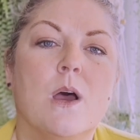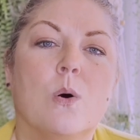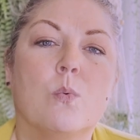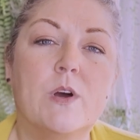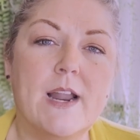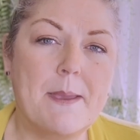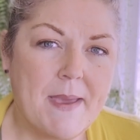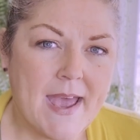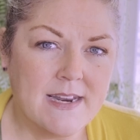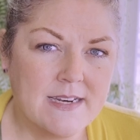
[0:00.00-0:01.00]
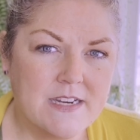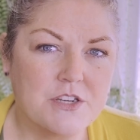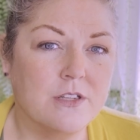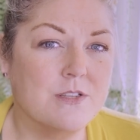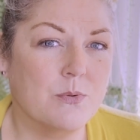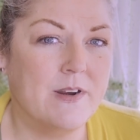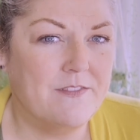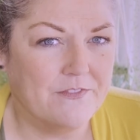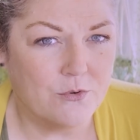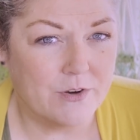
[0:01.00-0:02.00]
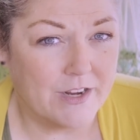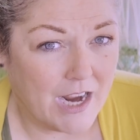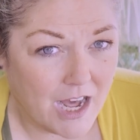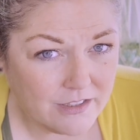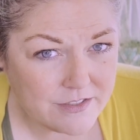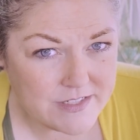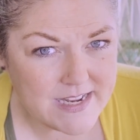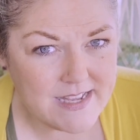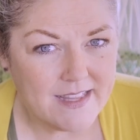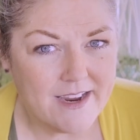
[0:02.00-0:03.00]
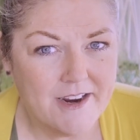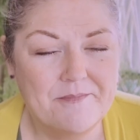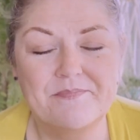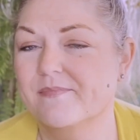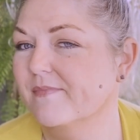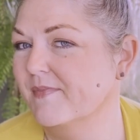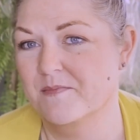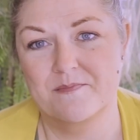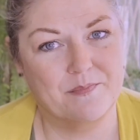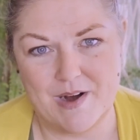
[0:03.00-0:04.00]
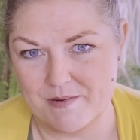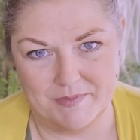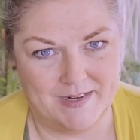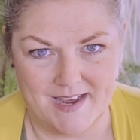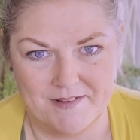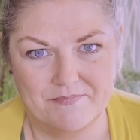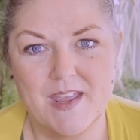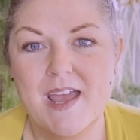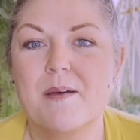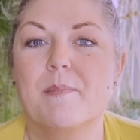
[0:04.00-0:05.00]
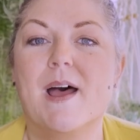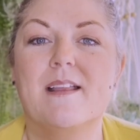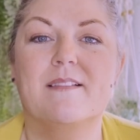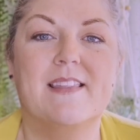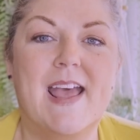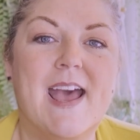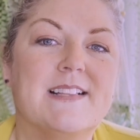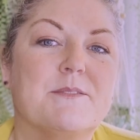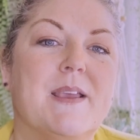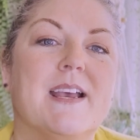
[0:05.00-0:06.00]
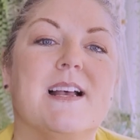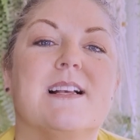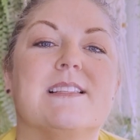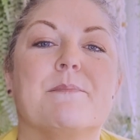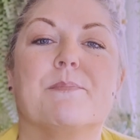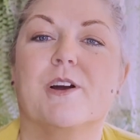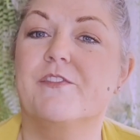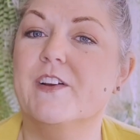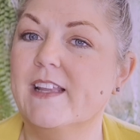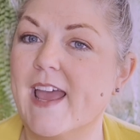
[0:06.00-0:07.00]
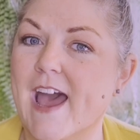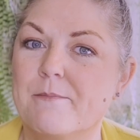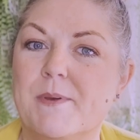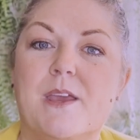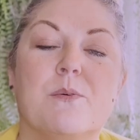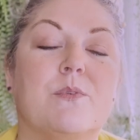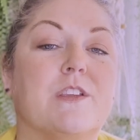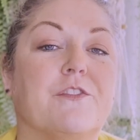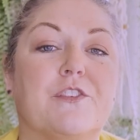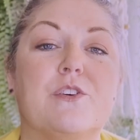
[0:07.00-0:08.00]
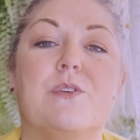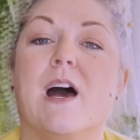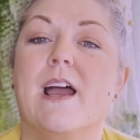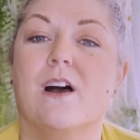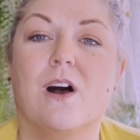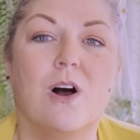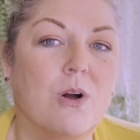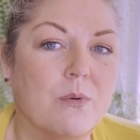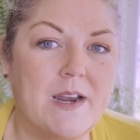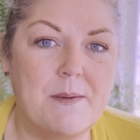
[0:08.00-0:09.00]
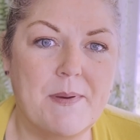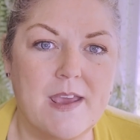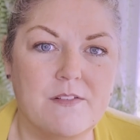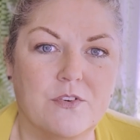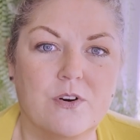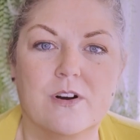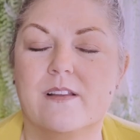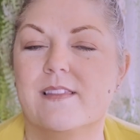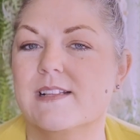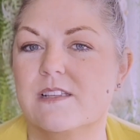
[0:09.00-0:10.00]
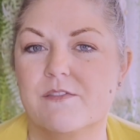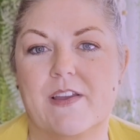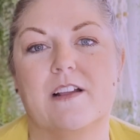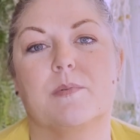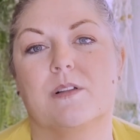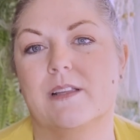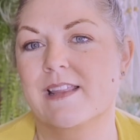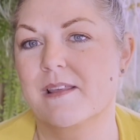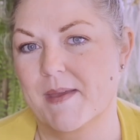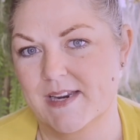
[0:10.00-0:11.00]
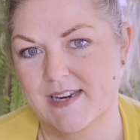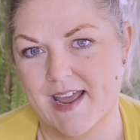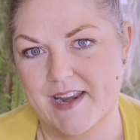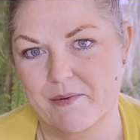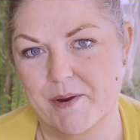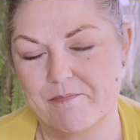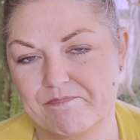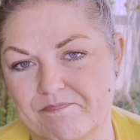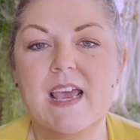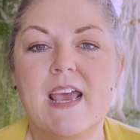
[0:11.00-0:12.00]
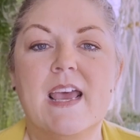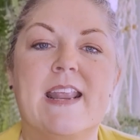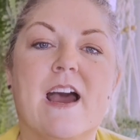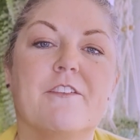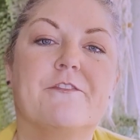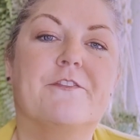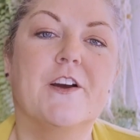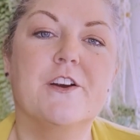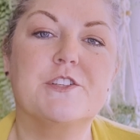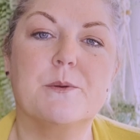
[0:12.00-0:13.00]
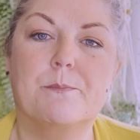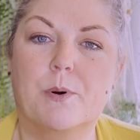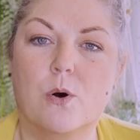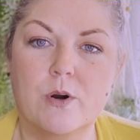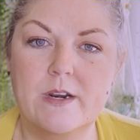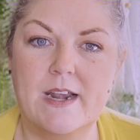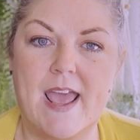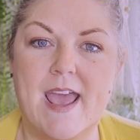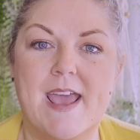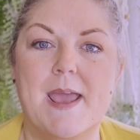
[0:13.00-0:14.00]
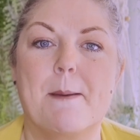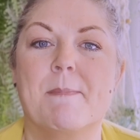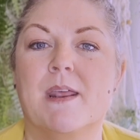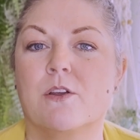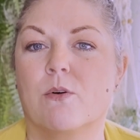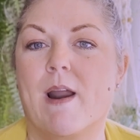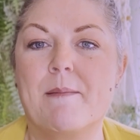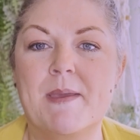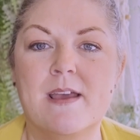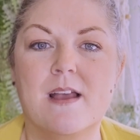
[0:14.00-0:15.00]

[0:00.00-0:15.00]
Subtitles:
Would I pay an additional $24 to eat there? Probably not. But that's because I'm perfectly happy with the food I already paid for that's available in the main dining room. Now, our first port day meant grabbing a